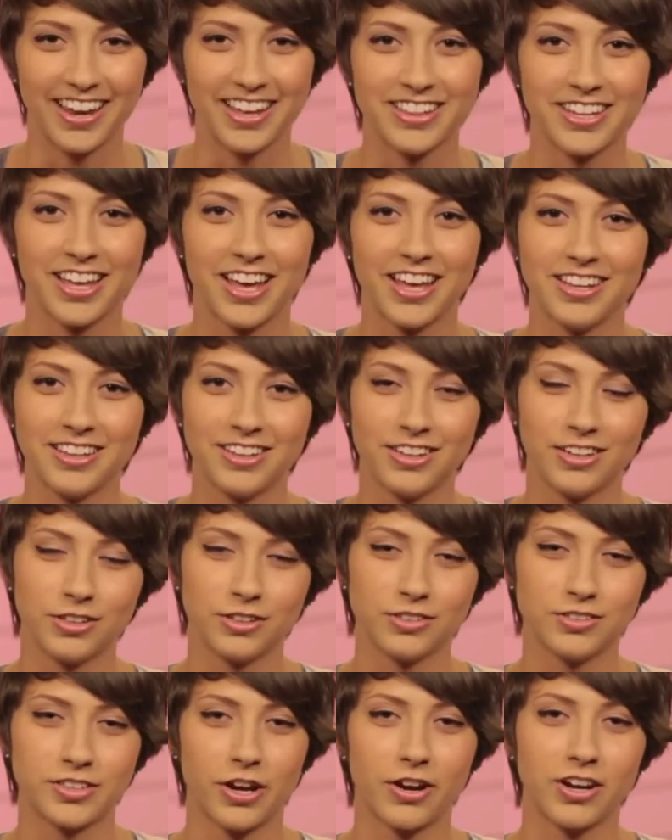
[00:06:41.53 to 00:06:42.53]
And then
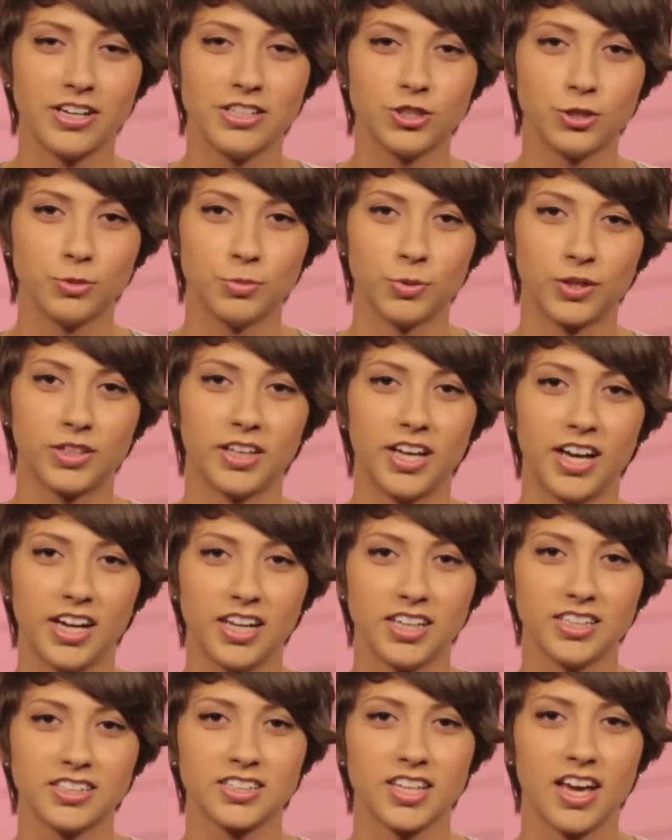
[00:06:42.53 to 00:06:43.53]
the Daring Do Book
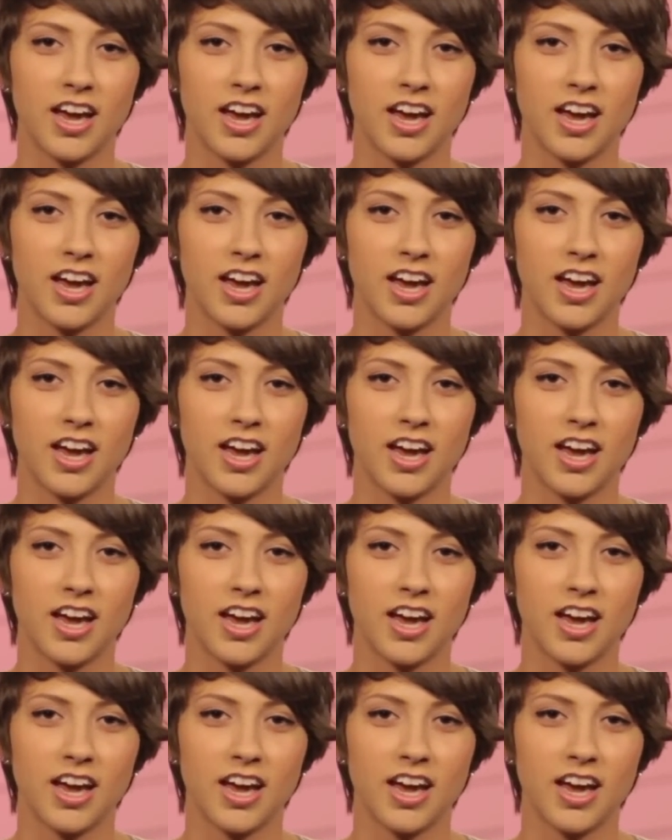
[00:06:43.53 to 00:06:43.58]
lady is